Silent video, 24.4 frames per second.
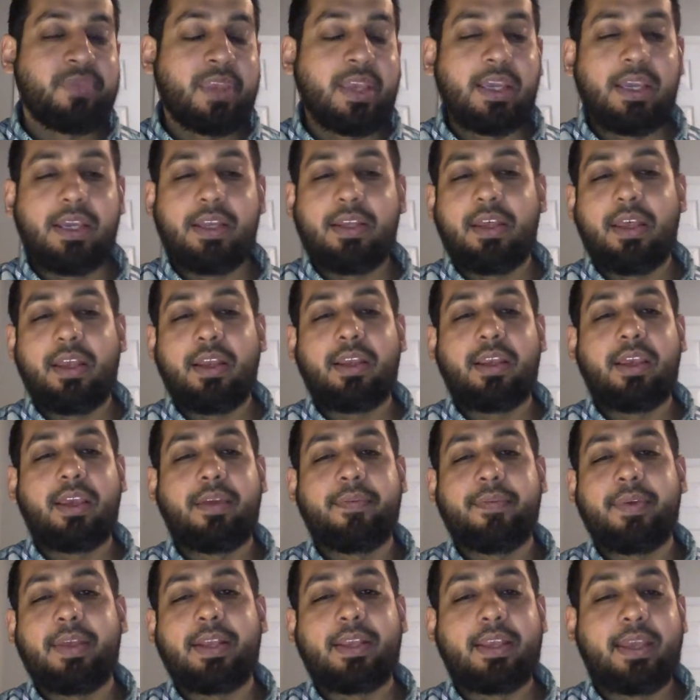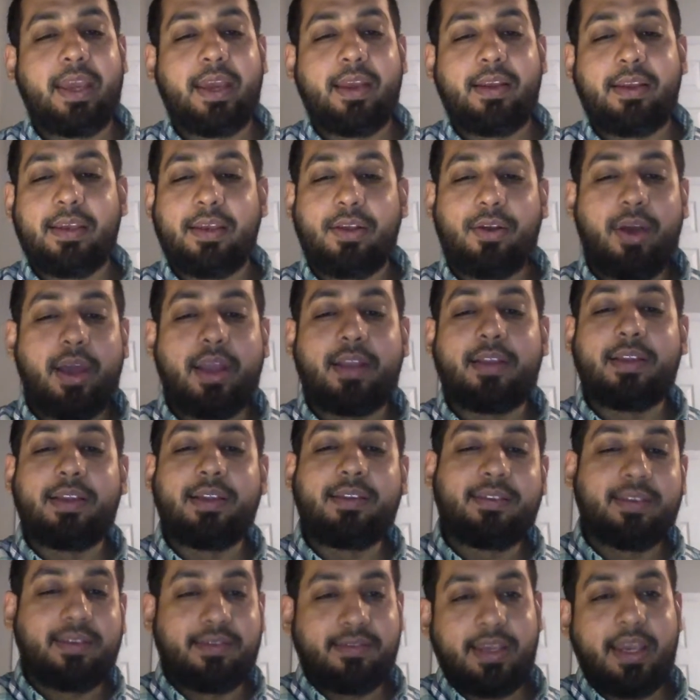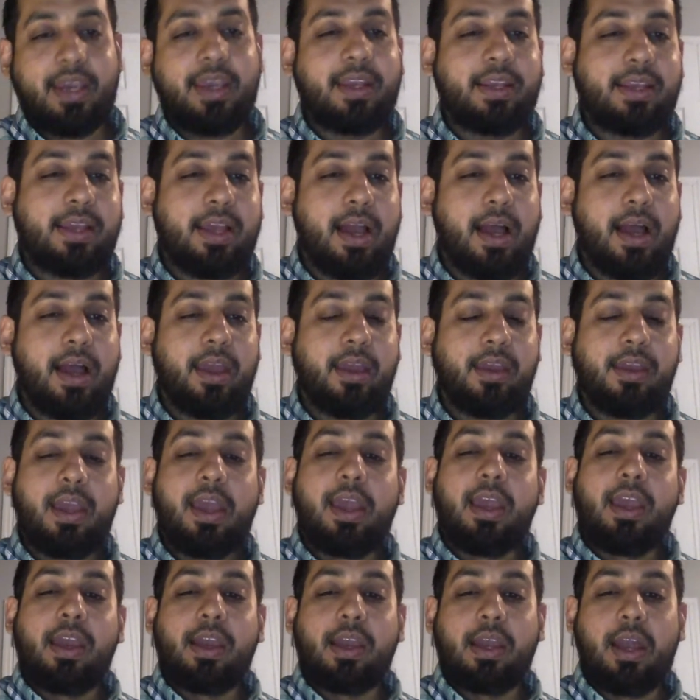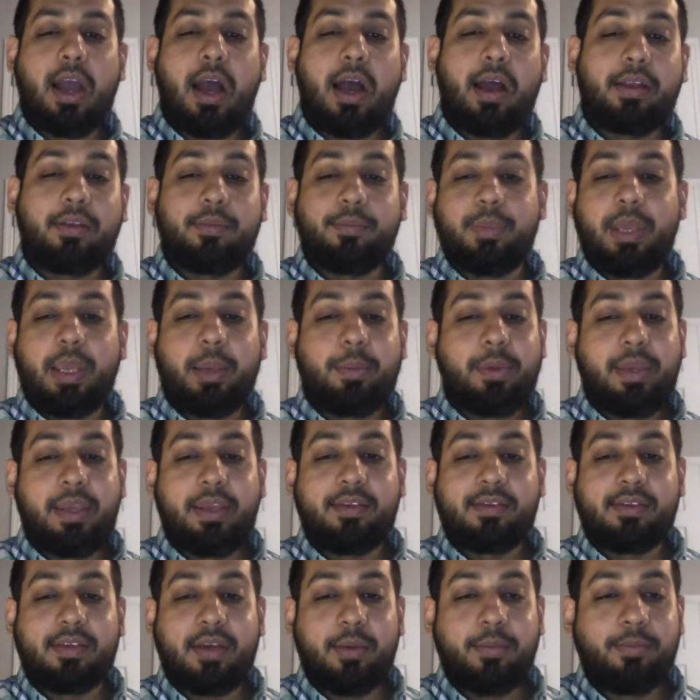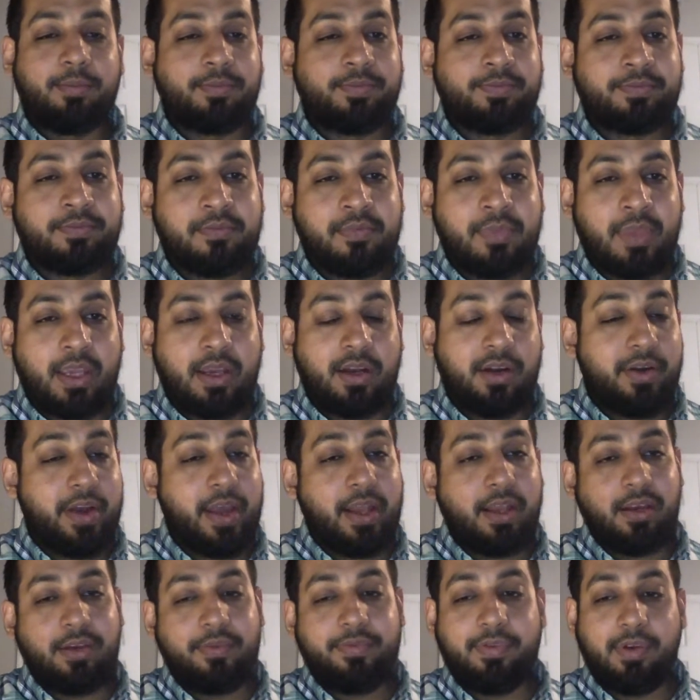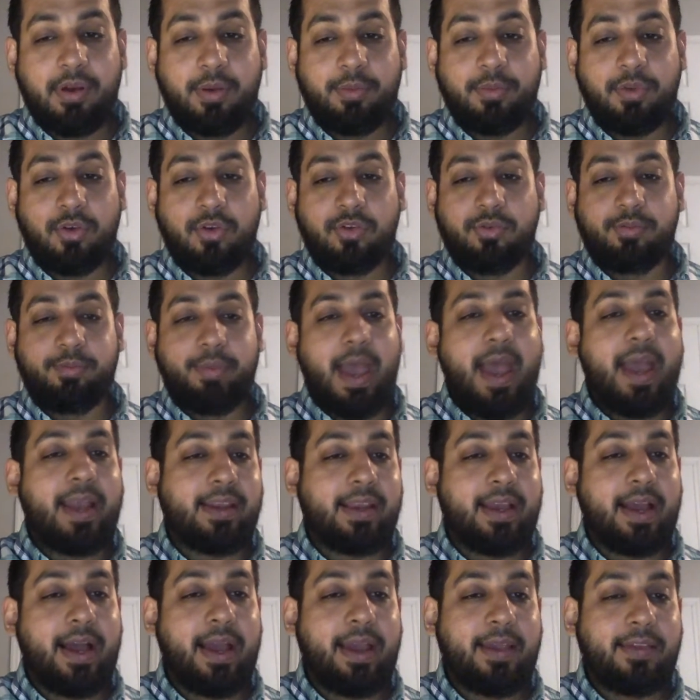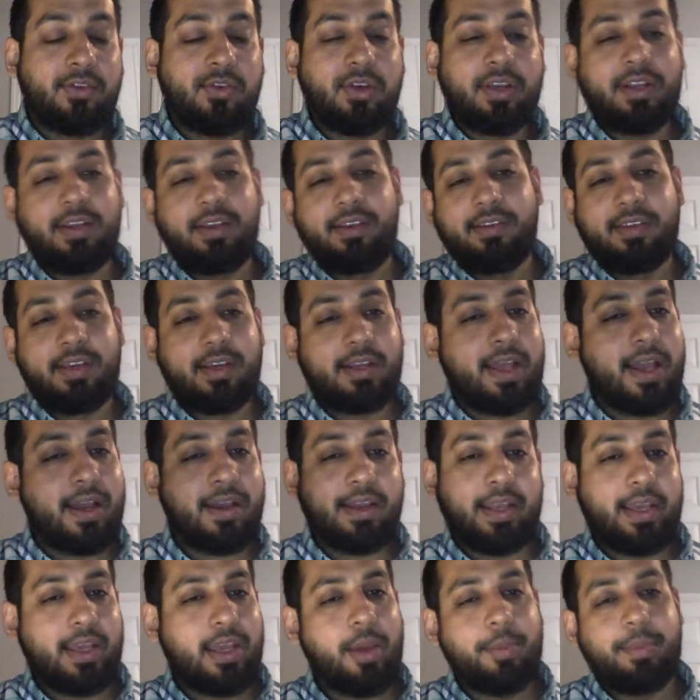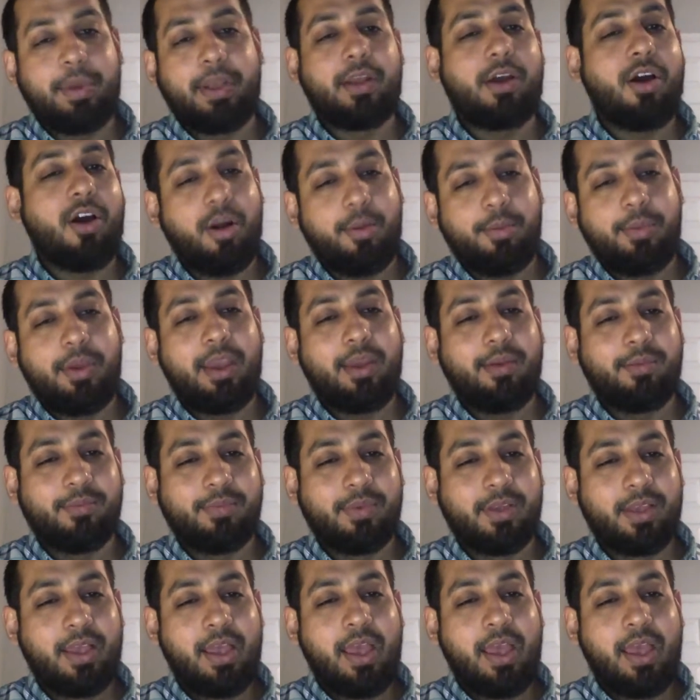He didn't even get, at least the second guy got maybe some credit from those bad guys, so at least they're not going to come and harm him.